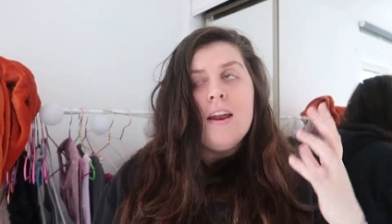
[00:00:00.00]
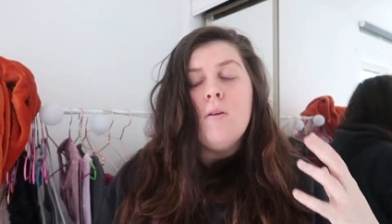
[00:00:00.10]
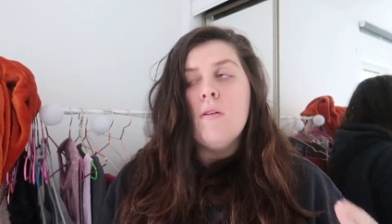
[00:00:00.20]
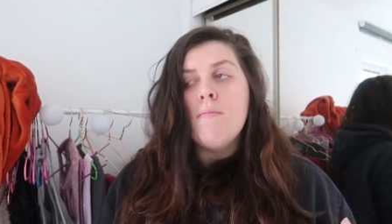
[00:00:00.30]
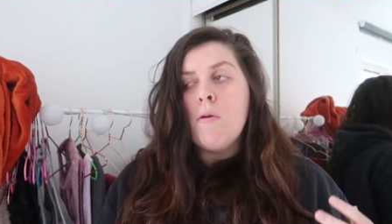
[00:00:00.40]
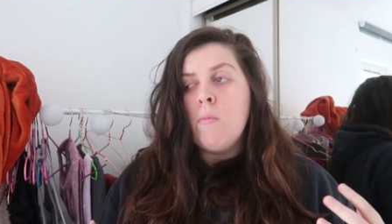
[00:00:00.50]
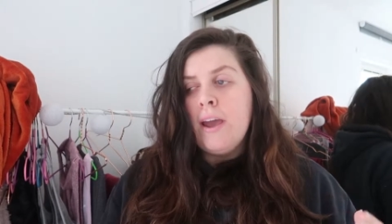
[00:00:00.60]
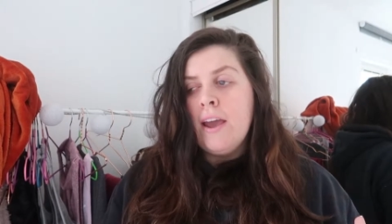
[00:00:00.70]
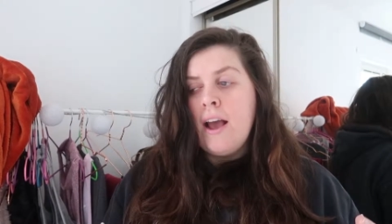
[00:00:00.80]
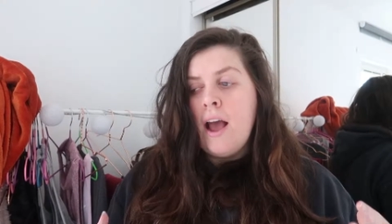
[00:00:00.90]
I know that my
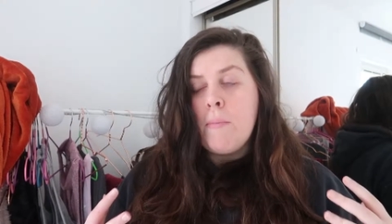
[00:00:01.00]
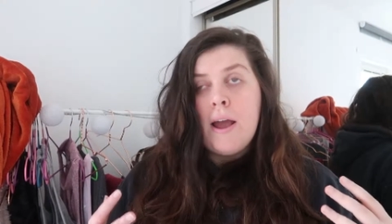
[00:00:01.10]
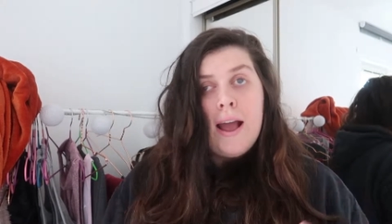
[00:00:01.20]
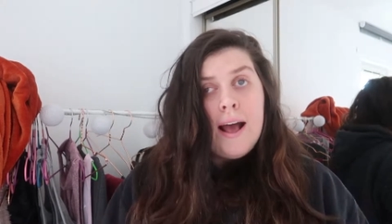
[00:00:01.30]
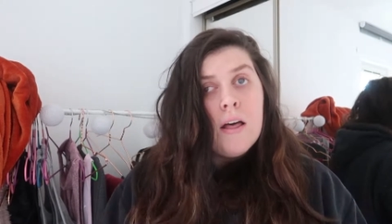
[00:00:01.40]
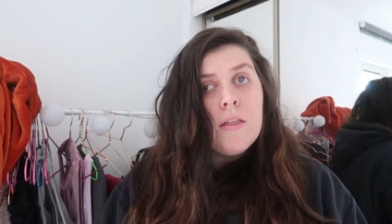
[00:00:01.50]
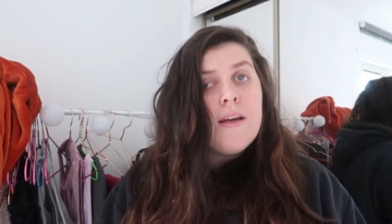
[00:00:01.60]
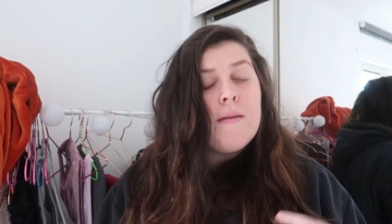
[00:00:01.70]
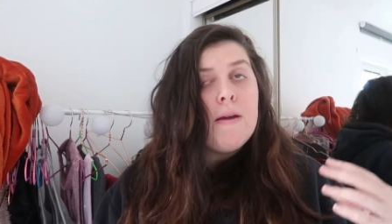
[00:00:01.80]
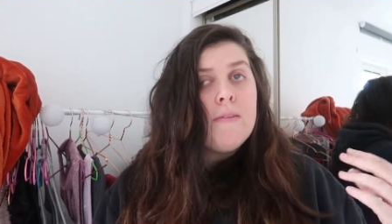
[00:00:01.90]
weight and my health
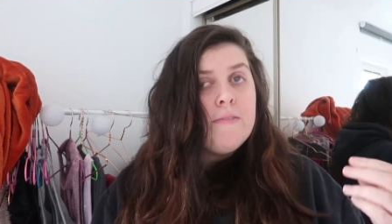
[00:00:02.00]
and my